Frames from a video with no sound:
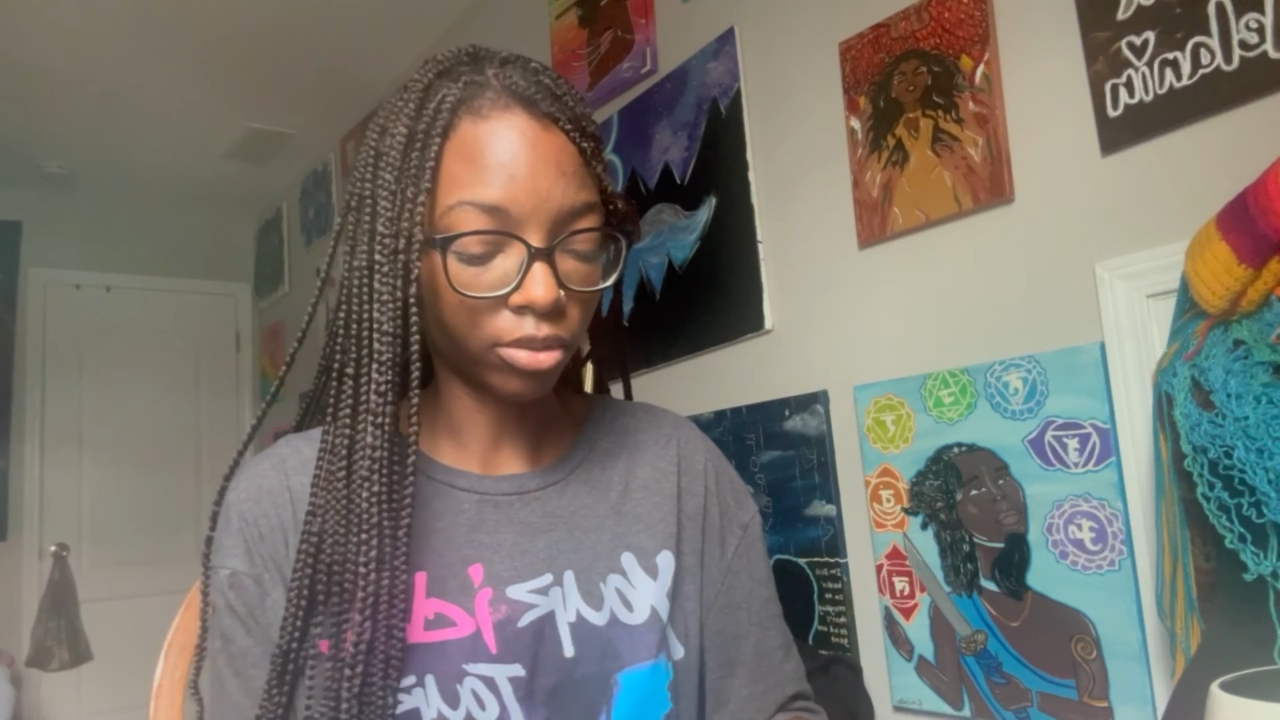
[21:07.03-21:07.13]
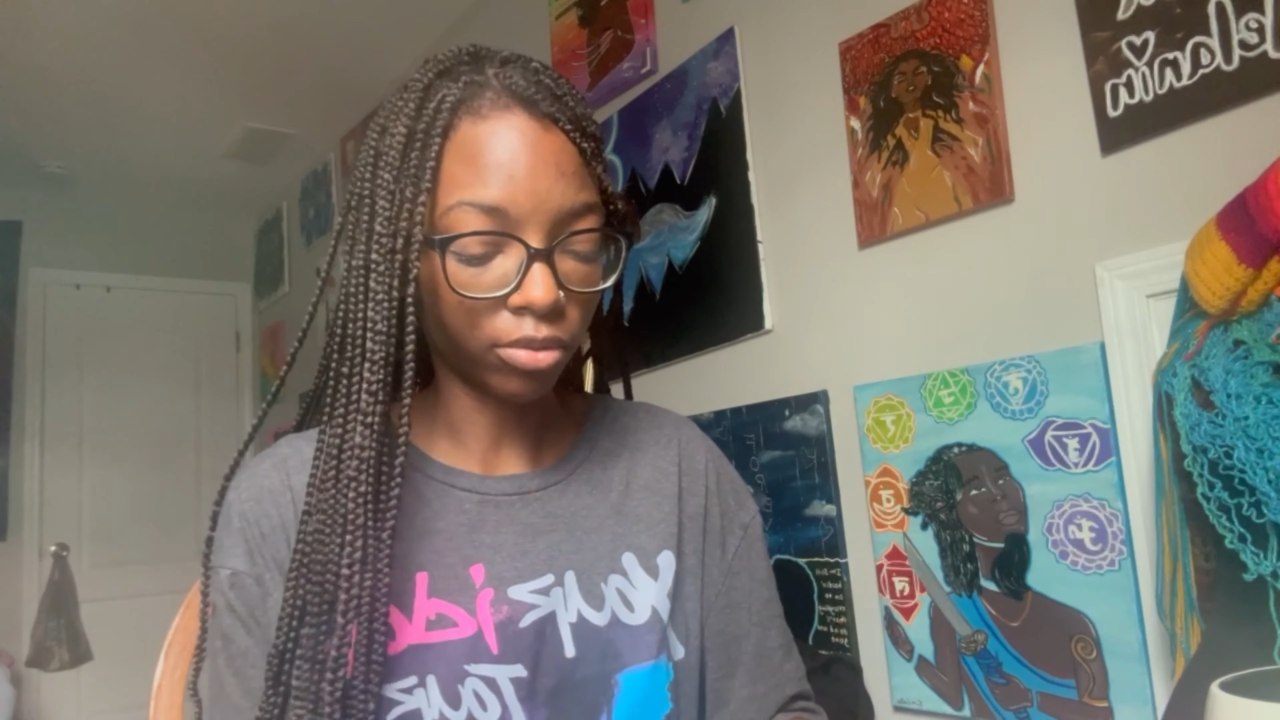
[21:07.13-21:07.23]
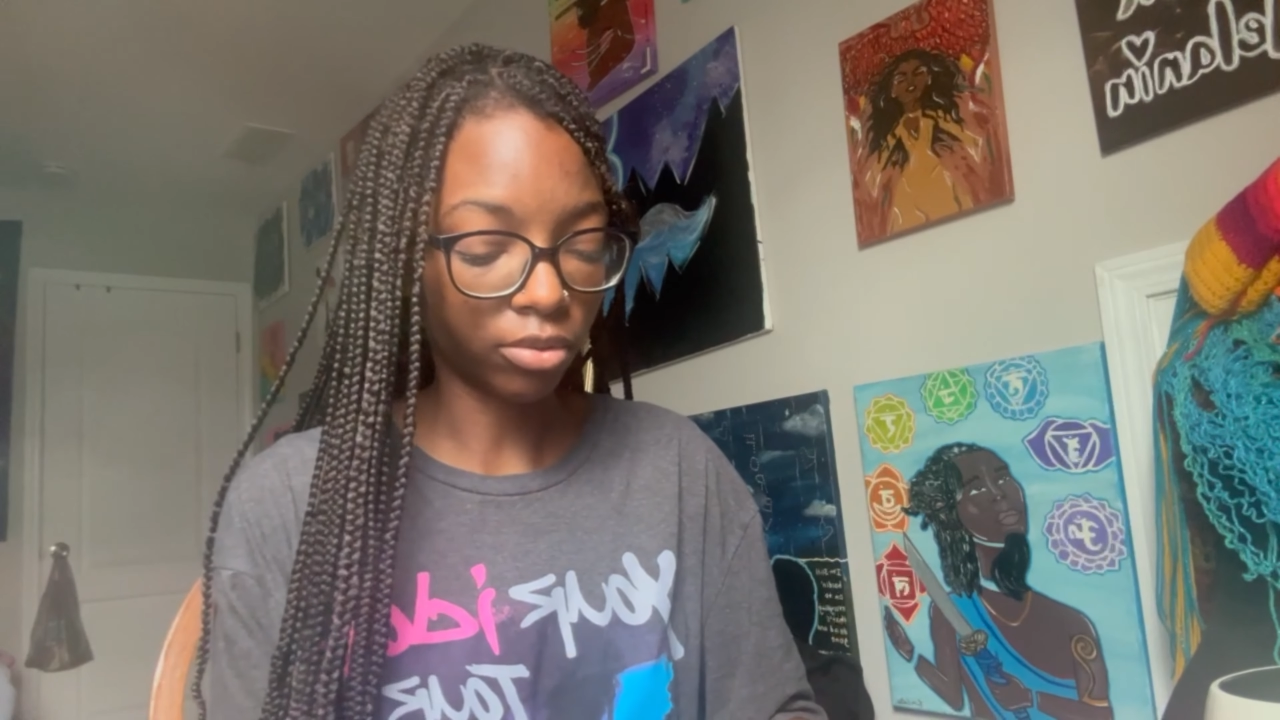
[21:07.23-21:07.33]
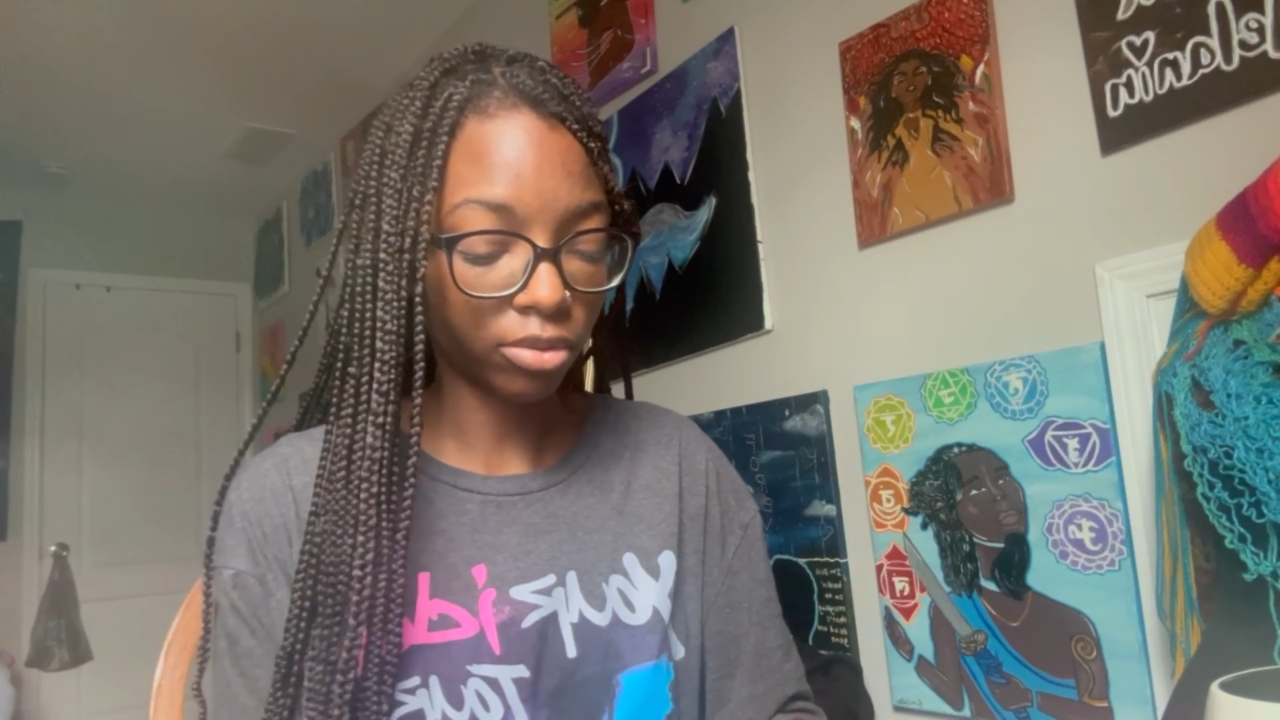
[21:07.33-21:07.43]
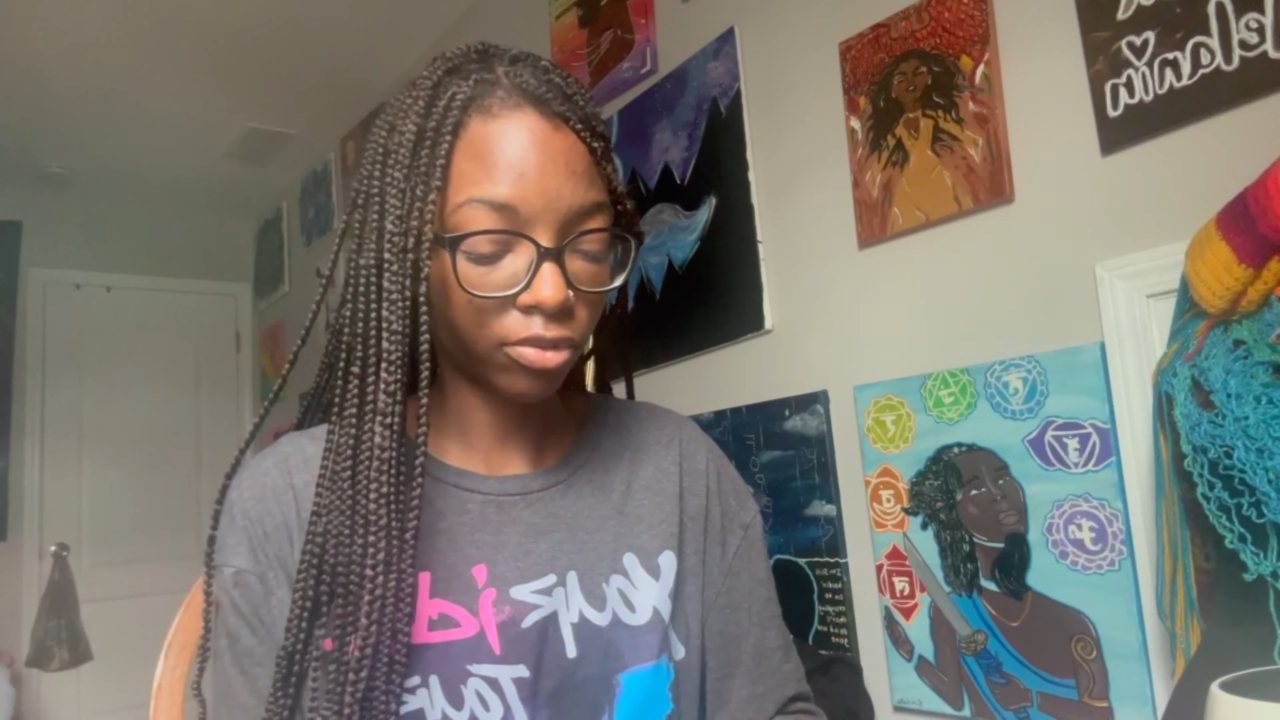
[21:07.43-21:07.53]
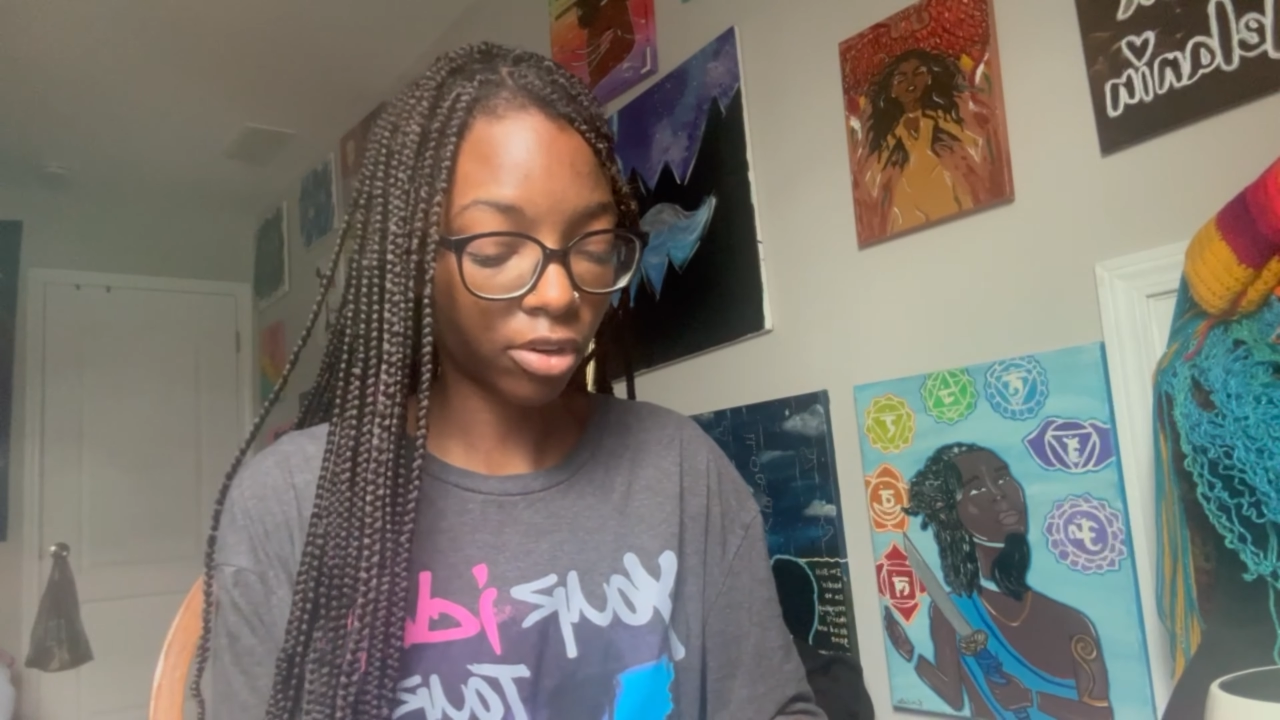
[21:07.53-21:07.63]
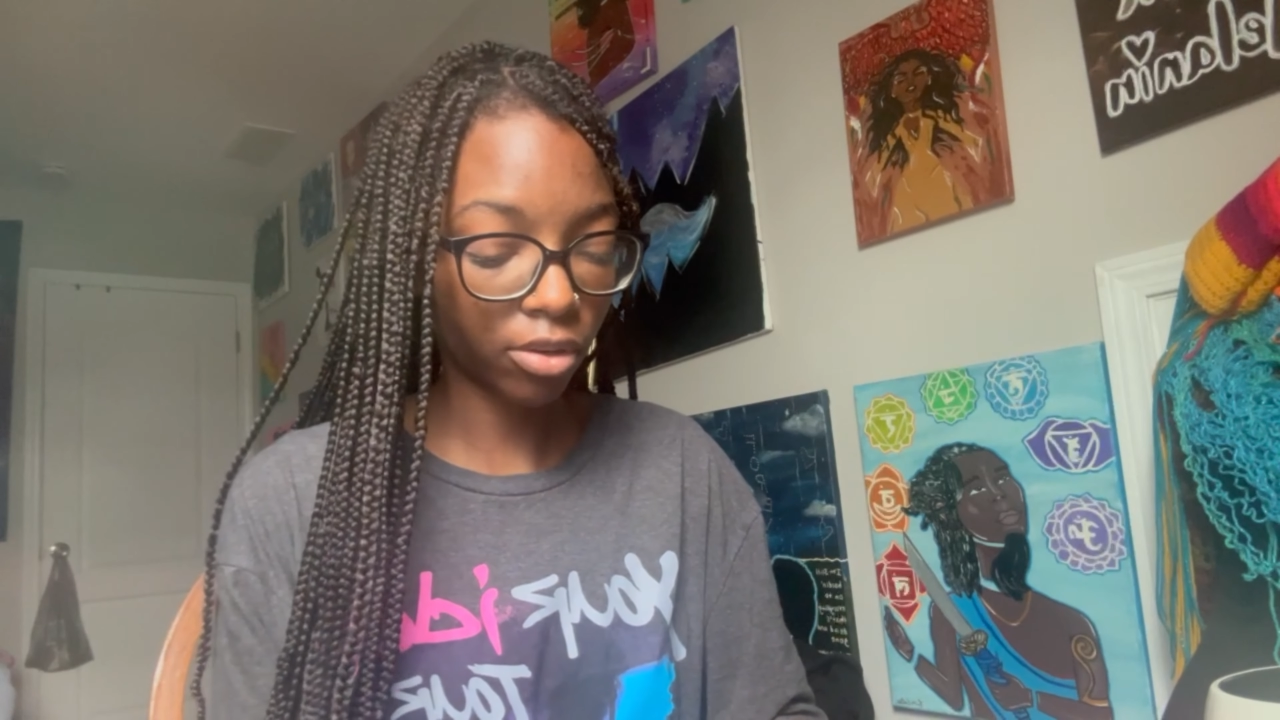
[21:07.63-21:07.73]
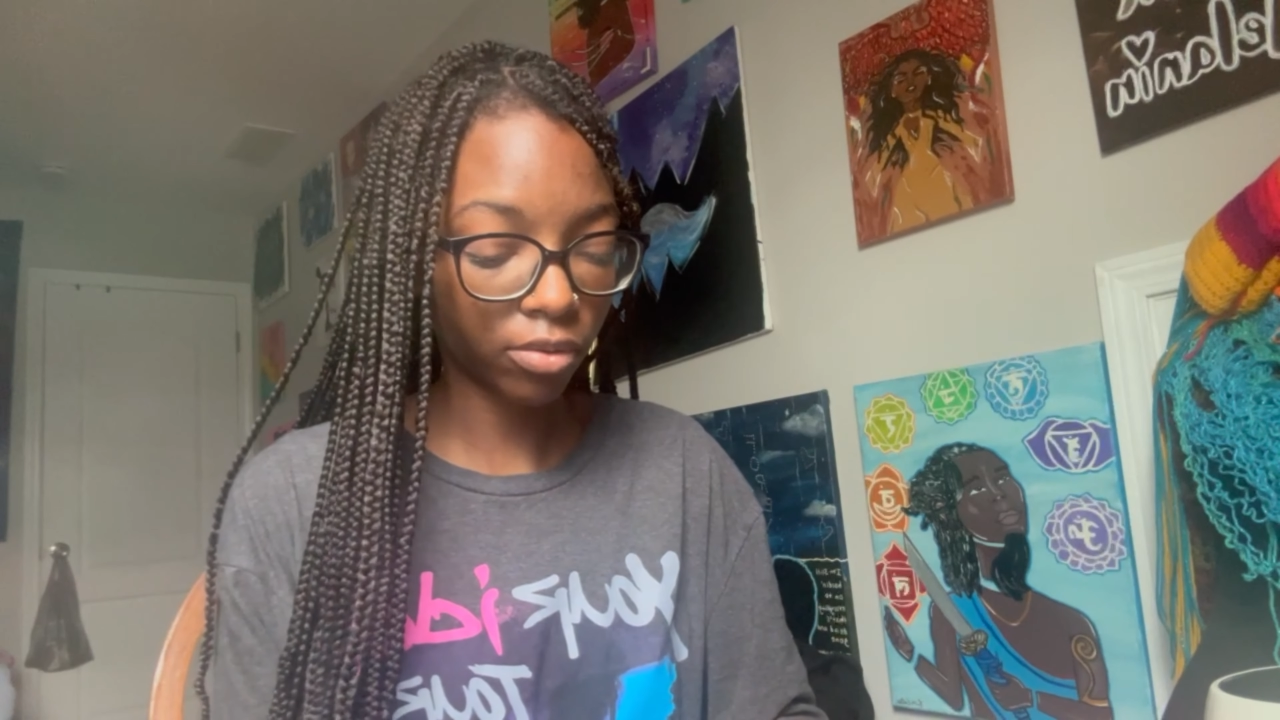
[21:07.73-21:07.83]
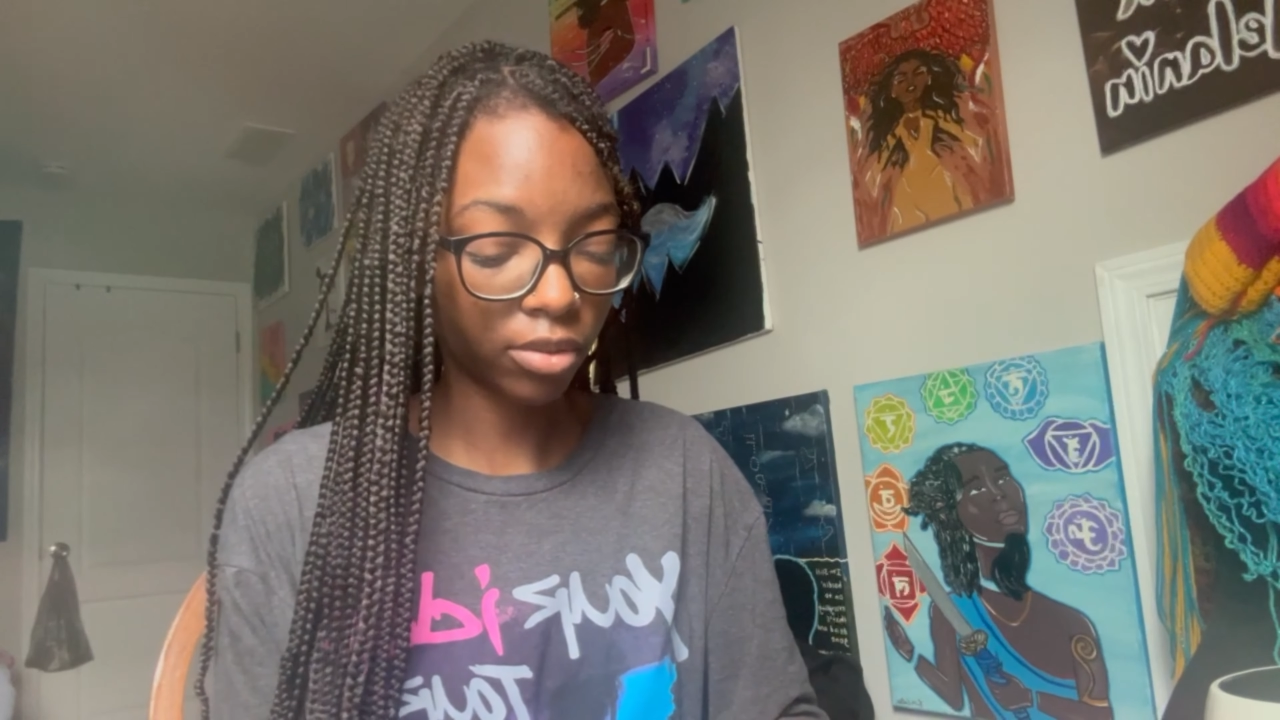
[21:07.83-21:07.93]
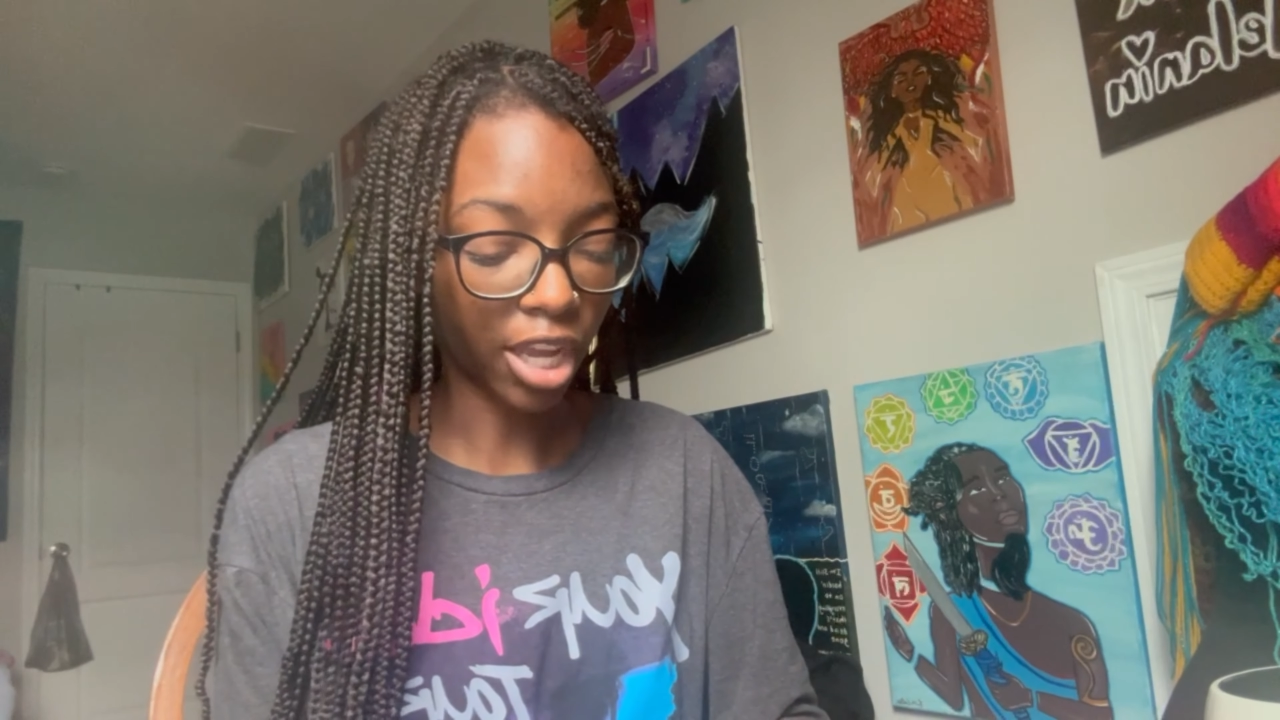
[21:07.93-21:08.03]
do 2 rows.